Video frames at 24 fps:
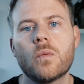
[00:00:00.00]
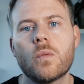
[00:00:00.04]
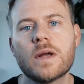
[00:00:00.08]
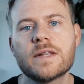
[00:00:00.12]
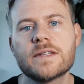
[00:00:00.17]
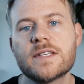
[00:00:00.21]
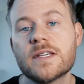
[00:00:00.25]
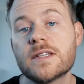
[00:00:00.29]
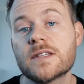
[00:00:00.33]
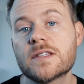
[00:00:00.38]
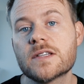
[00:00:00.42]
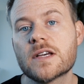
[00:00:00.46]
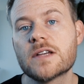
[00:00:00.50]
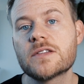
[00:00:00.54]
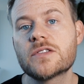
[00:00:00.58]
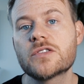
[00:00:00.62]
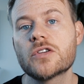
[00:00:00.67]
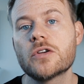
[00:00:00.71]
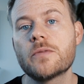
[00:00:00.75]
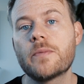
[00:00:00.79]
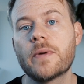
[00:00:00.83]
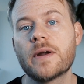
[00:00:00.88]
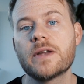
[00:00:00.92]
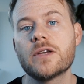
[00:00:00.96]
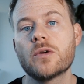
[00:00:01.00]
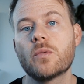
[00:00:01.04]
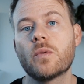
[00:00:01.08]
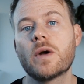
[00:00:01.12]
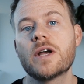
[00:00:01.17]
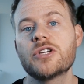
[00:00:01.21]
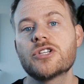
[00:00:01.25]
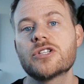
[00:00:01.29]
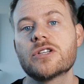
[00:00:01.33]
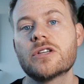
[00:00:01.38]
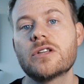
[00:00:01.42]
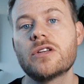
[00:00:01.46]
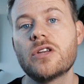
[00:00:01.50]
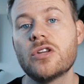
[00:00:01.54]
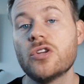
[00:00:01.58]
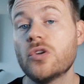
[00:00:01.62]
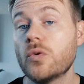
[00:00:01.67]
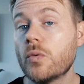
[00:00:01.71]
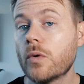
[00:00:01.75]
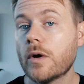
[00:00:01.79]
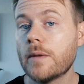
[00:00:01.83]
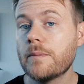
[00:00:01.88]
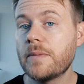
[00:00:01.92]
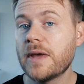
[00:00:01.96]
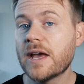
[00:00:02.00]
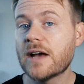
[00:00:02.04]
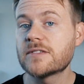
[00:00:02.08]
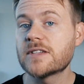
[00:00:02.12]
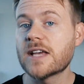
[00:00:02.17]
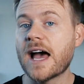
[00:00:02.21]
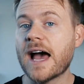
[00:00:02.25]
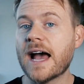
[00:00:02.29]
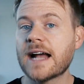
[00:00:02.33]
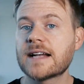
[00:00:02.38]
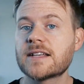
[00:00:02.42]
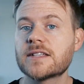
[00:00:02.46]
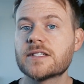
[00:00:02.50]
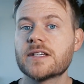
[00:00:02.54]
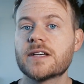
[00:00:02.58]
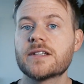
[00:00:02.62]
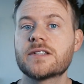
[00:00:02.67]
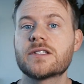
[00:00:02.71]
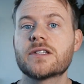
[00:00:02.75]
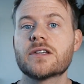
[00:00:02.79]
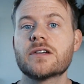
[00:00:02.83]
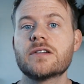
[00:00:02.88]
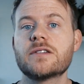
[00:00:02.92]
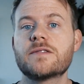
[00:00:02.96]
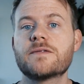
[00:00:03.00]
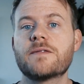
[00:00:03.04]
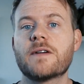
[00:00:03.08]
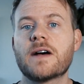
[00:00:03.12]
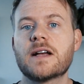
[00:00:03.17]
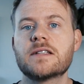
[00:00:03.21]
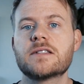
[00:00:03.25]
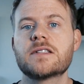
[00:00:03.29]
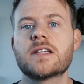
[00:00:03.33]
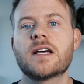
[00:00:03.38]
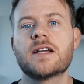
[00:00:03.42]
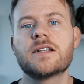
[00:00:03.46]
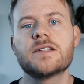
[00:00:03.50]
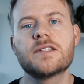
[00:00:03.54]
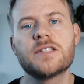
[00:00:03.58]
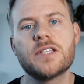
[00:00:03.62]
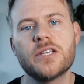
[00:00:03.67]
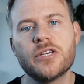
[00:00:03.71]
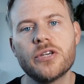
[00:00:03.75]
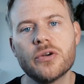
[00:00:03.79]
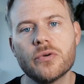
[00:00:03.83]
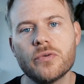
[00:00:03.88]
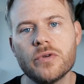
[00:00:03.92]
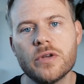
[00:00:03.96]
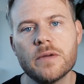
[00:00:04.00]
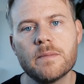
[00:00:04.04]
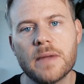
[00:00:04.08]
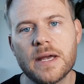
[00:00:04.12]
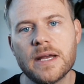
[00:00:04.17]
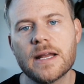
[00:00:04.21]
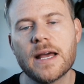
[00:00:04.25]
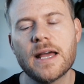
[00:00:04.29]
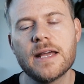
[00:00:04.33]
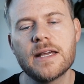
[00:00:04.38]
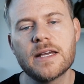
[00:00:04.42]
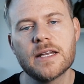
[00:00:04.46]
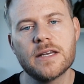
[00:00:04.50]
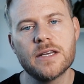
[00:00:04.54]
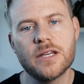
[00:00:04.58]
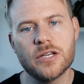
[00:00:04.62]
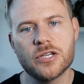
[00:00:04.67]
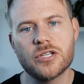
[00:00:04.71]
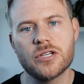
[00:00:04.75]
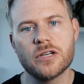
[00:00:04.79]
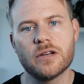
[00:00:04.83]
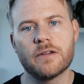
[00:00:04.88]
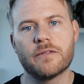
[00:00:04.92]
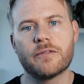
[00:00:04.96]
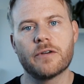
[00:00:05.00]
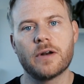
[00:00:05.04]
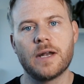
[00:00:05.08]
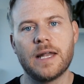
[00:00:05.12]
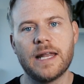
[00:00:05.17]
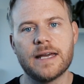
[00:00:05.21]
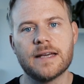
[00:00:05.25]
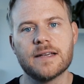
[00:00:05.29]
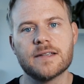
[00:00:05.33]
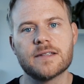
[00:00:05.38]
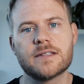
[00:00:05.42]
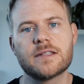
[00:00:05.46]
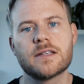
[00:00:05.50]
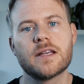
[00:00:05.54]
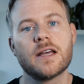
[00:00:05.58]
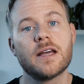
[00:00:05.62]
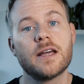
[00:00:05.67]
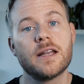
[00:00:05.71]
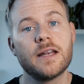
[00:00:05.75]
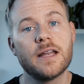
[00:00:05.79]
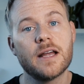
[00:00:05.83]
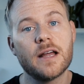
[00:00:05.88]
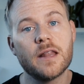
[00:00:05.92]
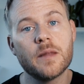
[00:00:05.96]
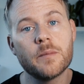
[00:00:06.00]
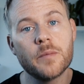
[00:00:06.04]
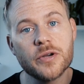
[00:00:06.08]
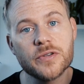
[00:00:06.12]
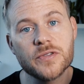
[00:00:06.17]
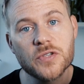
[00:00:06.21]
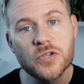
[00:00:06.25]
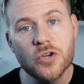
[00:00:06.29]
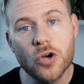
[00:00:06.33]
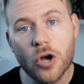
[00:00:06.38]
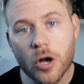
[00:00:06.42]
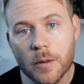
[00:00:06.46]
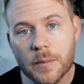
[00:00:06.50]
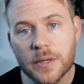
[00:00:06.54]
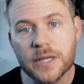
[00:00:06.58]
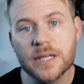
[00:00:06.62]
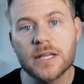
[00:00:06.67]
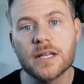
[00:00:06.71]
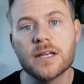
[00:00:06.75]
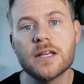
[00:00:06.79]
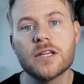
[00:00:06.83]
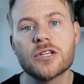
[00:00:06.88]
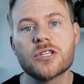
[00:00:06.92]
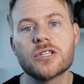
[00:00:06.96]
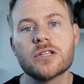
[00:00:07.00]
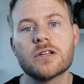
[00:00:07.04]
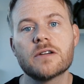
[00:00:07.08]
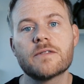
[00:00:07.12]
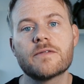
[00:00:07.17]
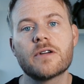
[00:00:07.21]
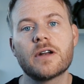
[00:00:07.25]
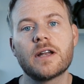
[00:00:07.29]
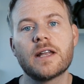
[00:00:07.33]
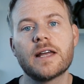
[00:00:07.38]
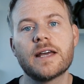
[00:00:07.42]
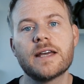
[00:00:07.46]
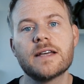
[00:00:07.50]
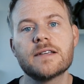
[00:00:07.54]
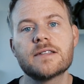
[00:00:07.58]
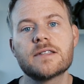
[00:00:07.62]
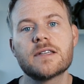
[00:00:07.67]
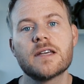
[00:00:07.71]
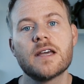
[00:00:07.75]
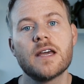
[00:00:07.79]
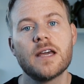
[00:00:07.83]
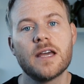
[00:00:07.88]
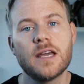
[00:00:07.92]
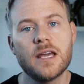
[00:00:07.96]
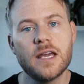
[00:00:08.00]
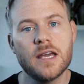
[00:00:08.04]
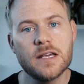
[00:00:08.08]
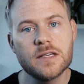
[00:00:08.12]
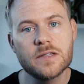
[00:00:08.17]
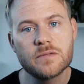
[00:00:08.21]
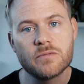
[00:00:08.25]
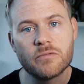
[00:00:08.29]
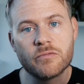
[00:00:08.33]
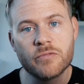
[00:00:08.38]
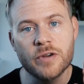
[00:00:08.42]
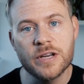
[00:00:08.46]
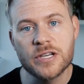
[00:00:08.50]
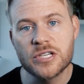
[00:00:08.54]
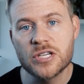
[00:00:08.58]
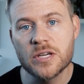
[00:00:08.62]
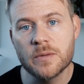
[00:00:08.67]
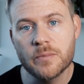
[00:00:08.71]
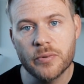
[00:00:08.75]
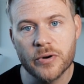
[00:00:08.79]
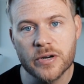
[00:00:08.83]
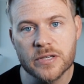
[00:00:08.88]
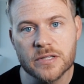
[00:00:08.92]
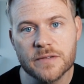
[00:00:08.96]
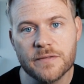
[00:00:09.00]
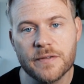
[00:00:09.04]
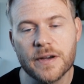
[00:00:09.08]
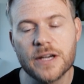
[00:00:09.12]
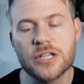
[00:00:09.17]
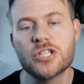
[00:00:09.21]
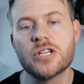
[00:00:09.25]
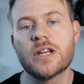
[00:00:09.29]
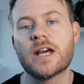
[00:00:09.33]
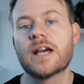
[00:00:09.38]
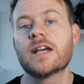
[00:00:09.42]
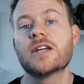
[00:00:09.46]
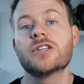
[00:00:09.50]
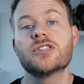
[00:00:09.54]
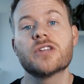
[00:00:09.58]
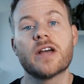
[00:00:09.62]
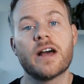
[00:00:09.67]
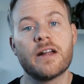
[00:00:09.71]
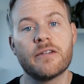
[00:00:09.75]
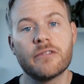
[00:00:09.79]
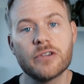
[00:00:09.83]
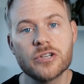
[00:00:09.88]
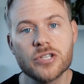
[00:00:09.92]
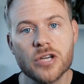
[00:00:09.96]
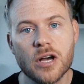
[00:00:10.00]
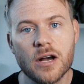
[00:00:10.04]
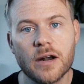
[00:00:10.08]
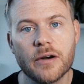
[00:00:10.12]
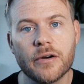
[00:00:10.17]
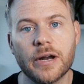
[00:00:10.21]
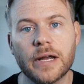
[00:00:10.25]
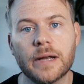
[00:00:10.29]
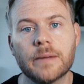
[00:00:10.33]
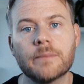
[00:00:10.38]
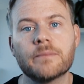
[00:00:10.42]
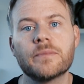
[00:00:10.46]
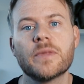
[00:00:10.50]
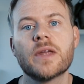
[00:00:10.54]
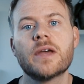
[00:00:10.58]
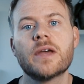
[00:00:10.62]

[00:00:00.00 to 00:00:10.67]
Once inside superannuation, you won't be able to access those funds until you meet a condition of release. Now, the most common condition of release is reaching preservation age and retiring.